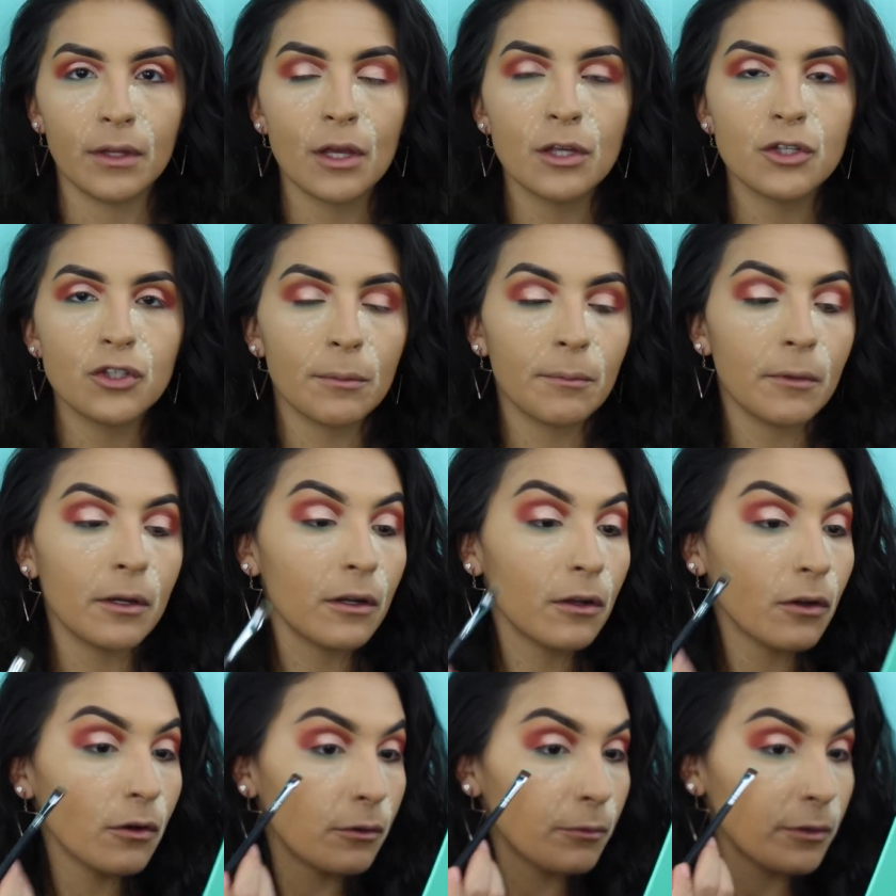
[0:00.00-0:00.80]
So I'm
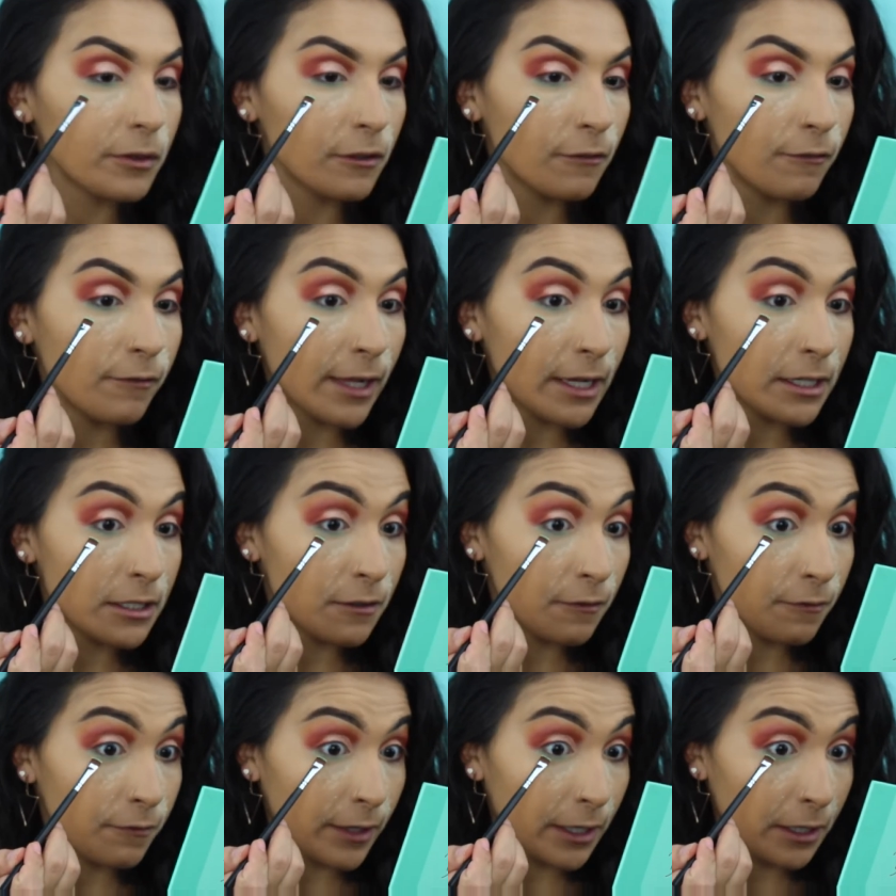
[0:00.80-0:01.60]
going to go in with the flat
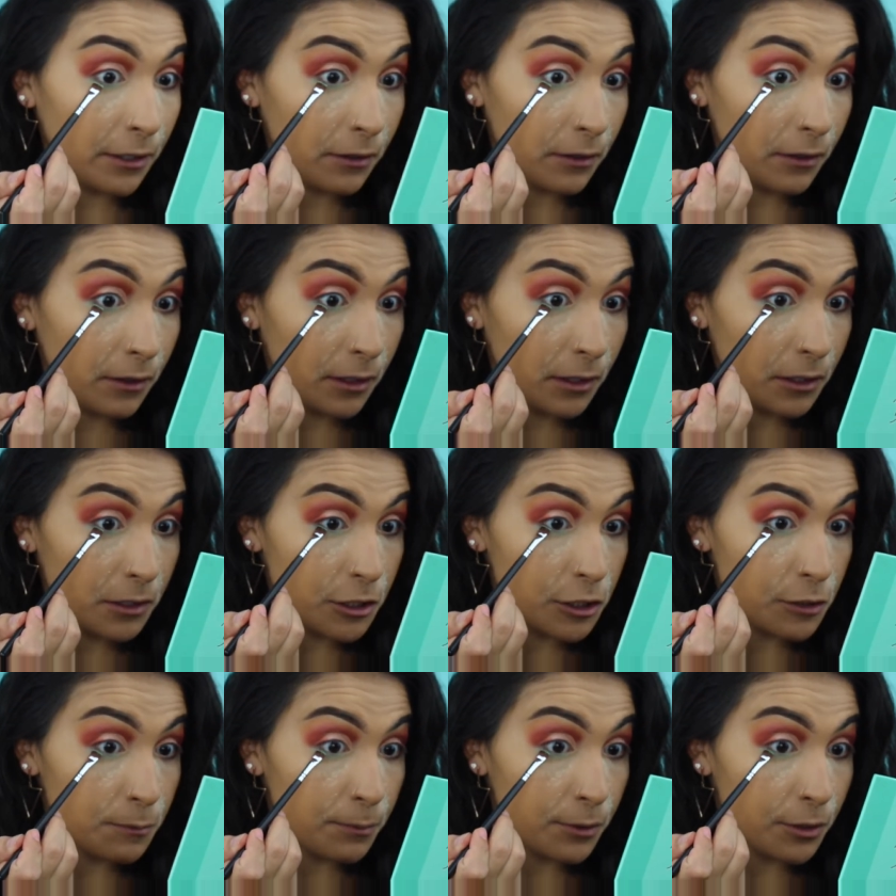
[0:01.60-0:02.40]
definer and
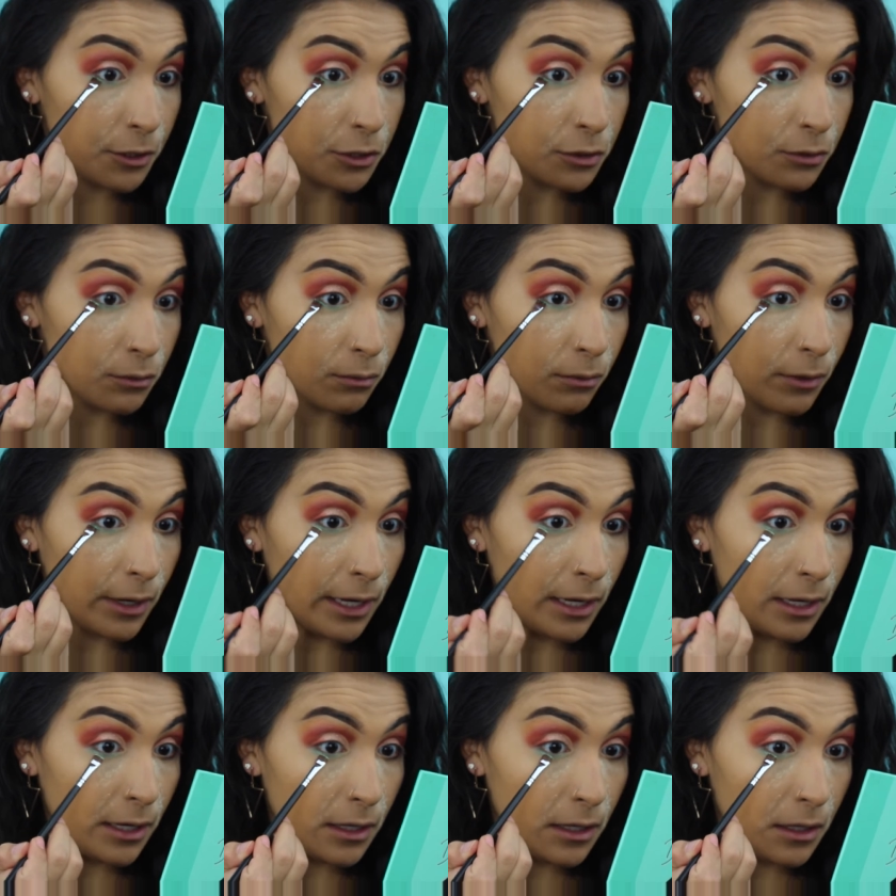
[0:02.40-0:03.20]
just push
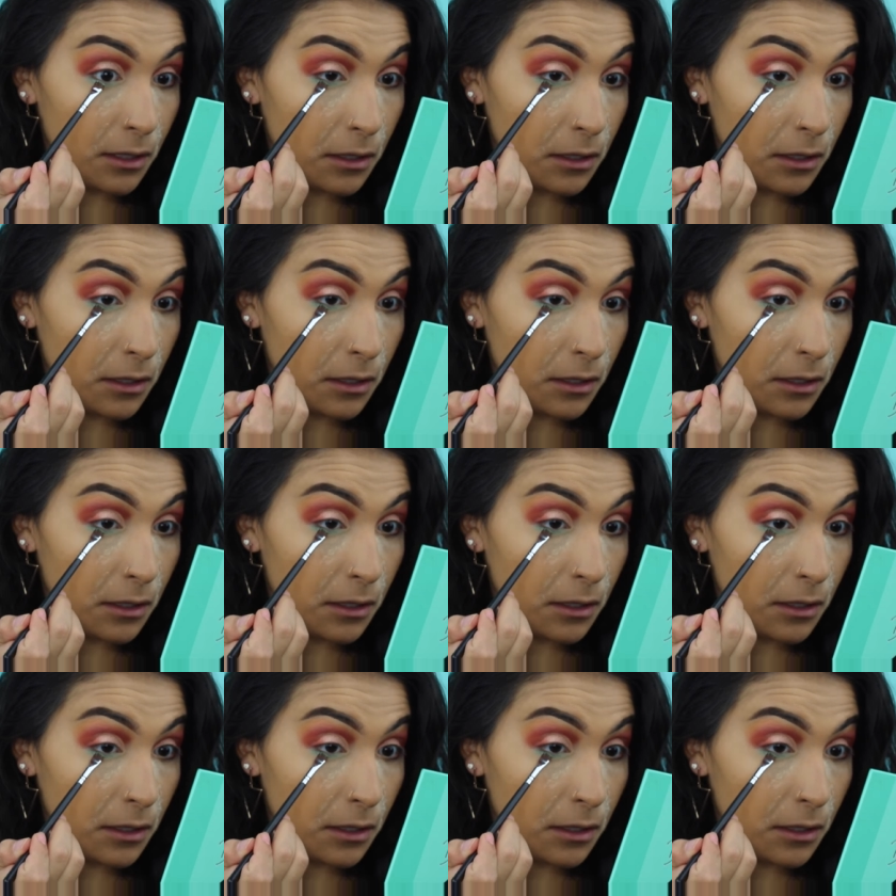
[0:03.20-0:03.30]
right